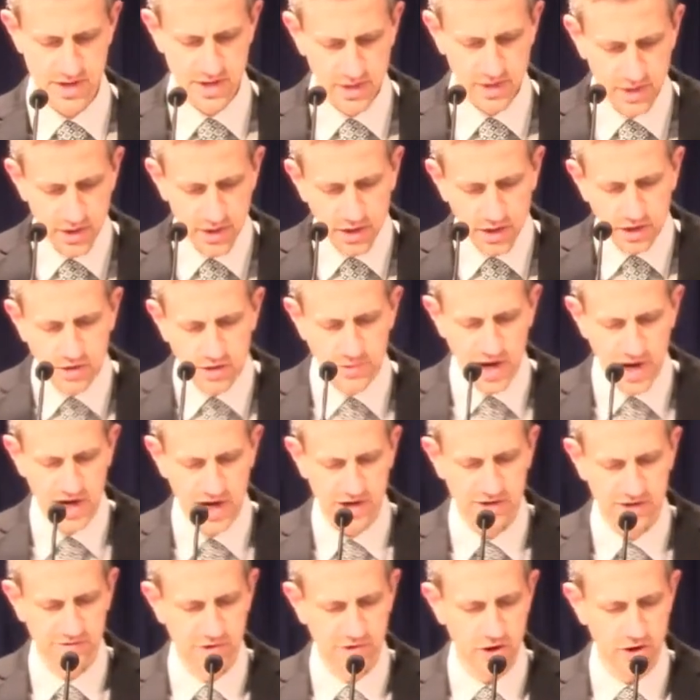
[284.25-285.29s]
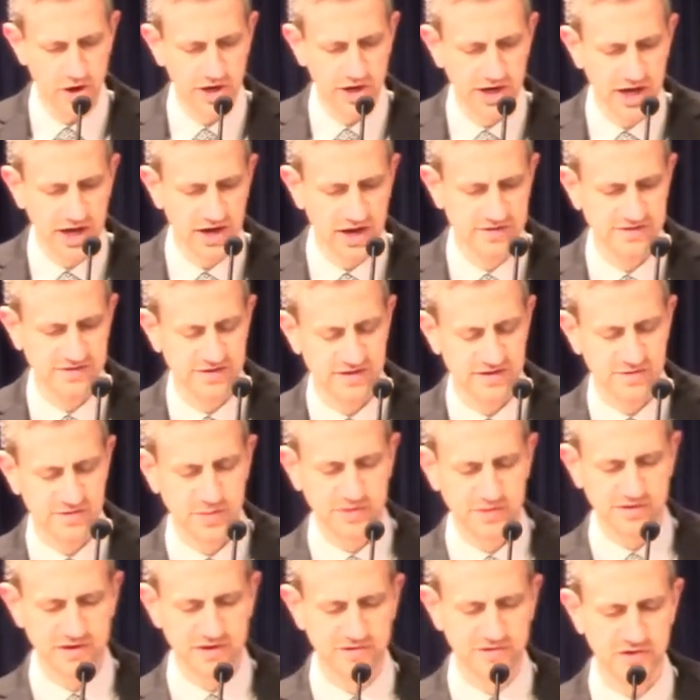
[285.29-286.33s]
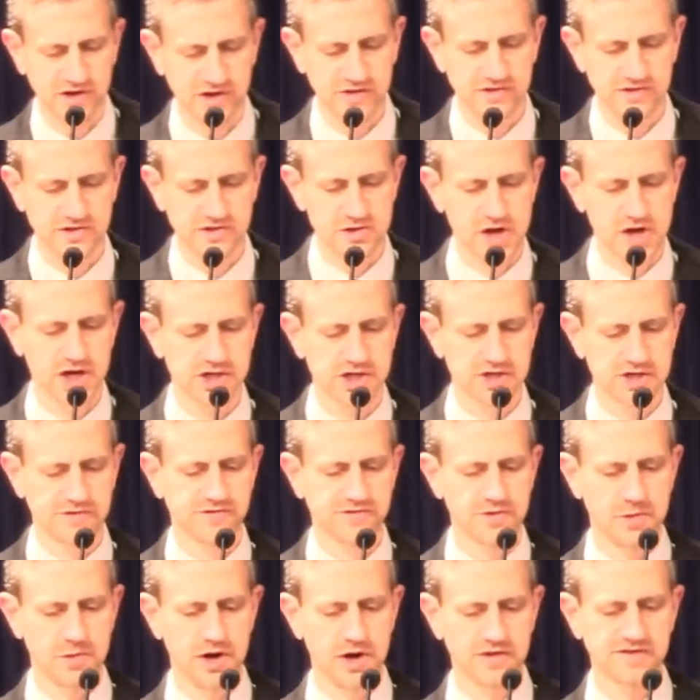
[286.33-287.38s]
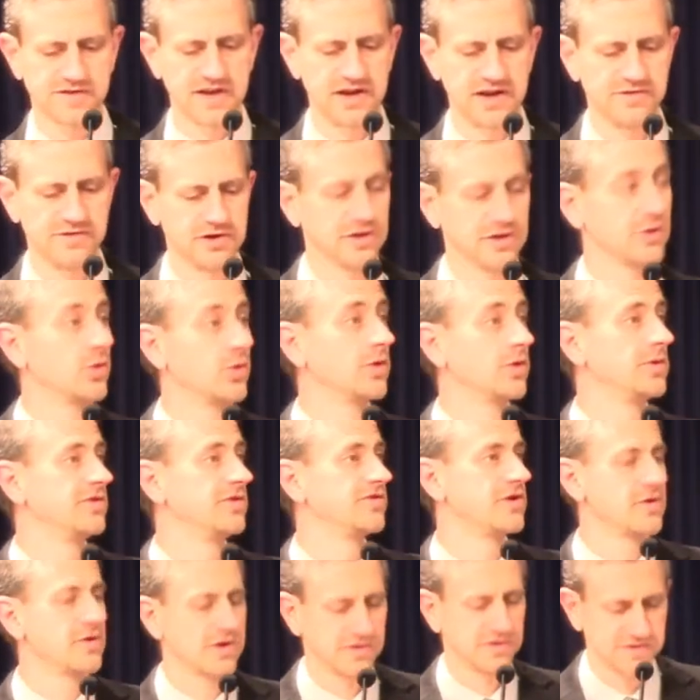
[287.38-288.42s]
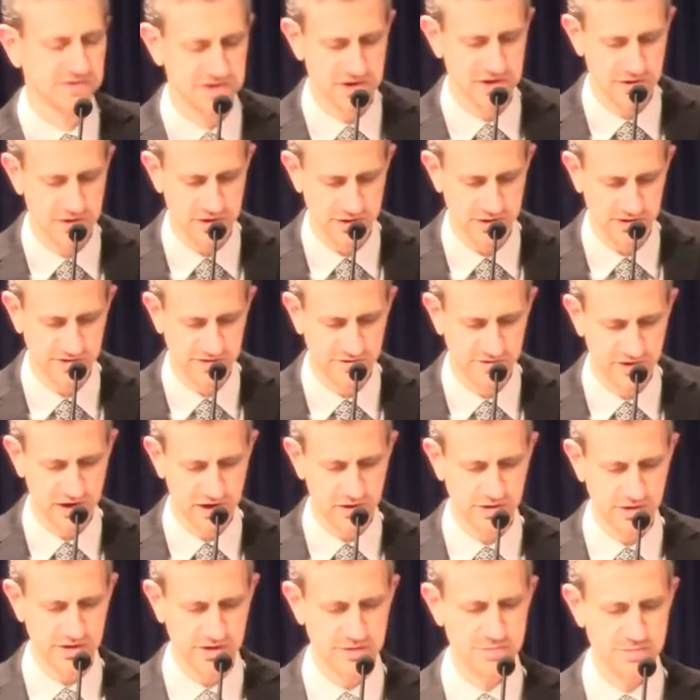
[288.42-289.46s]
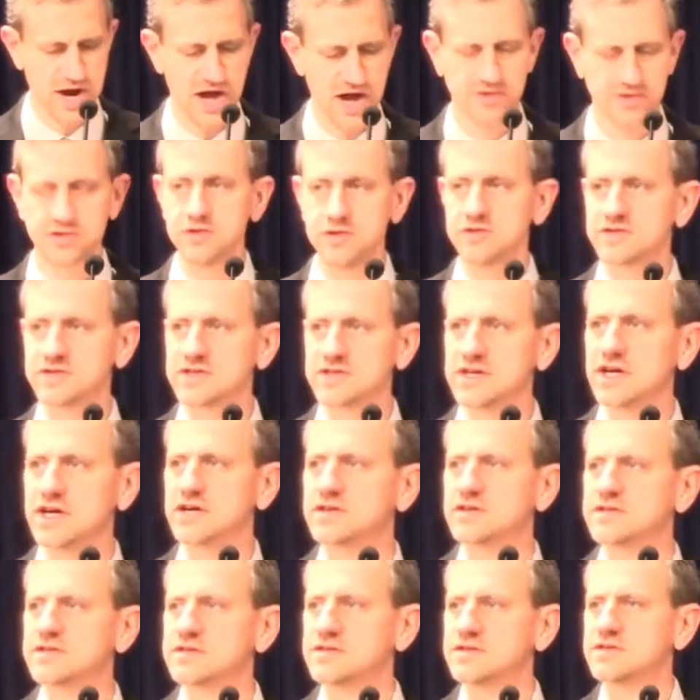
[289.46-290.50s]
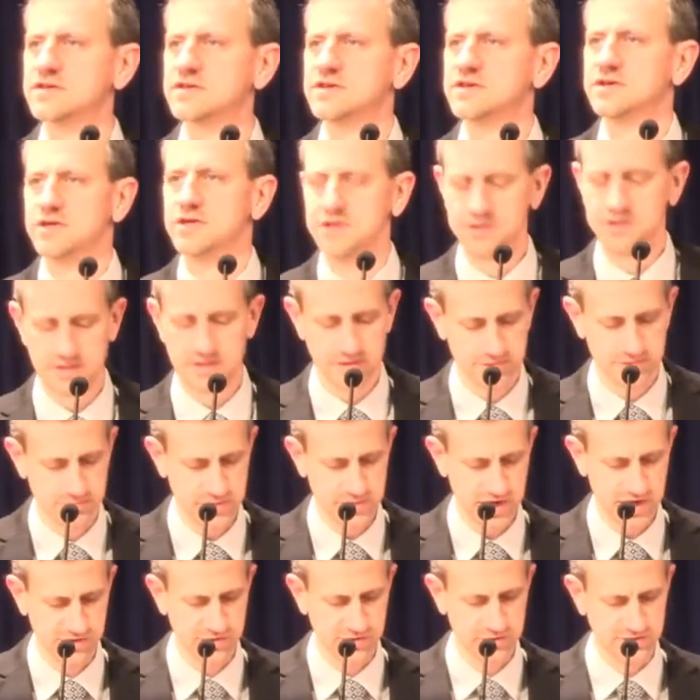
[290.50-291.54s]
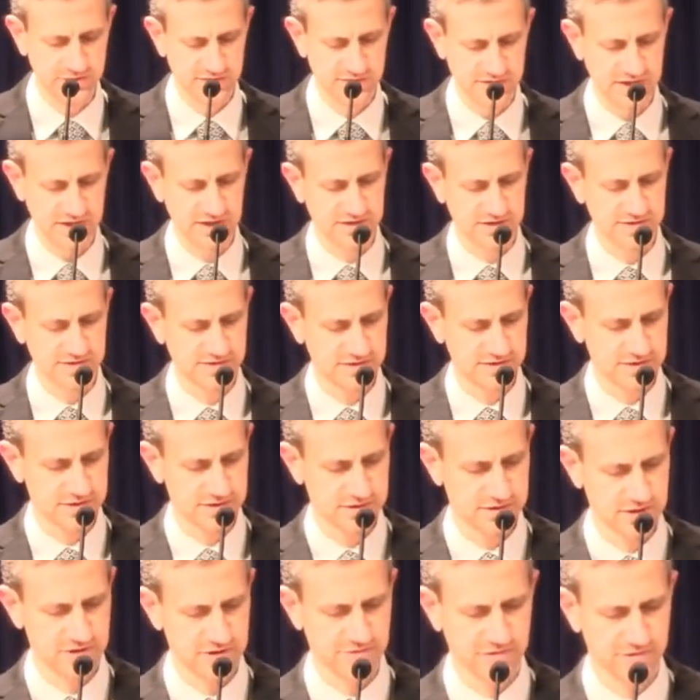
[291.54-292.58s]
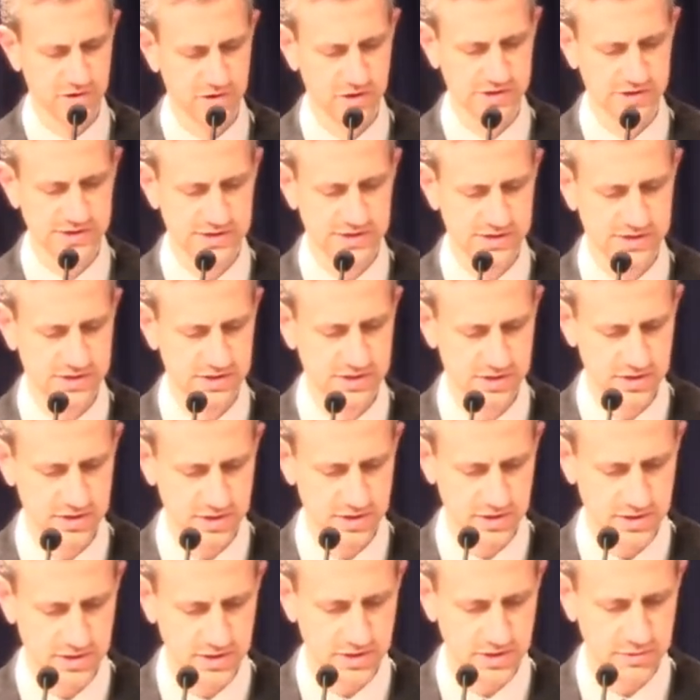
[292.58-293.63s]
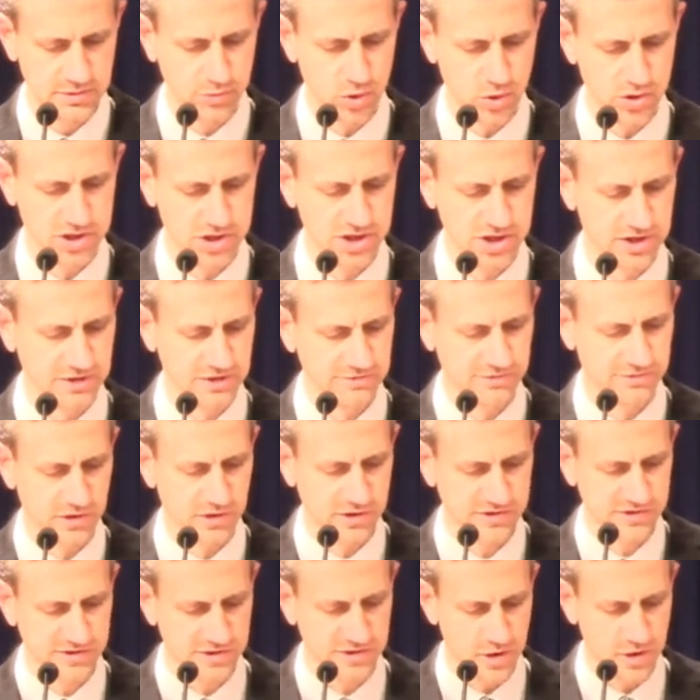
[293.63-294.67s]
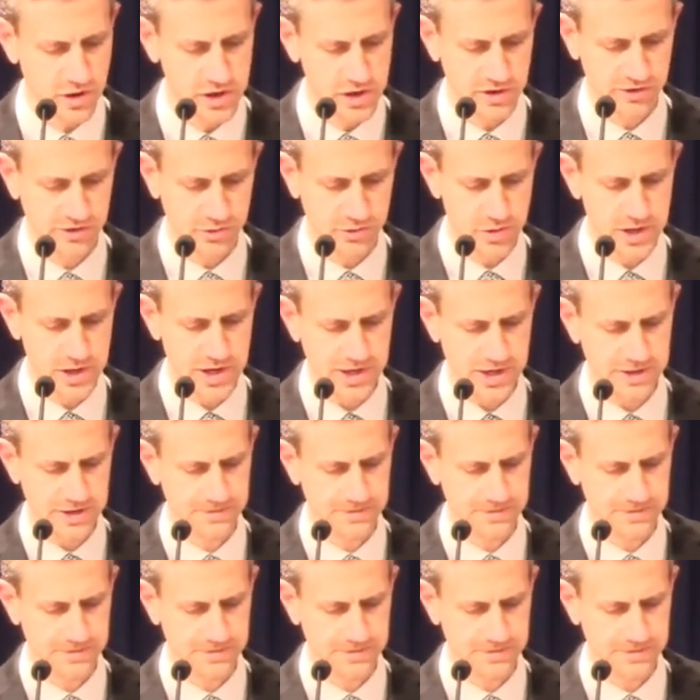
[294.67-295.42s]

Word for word: You might have already guessed the specific instruction from our Savior that we'll be focusing on. It's found in Matthew 6, Matthew 6, in the first portion of verse 33,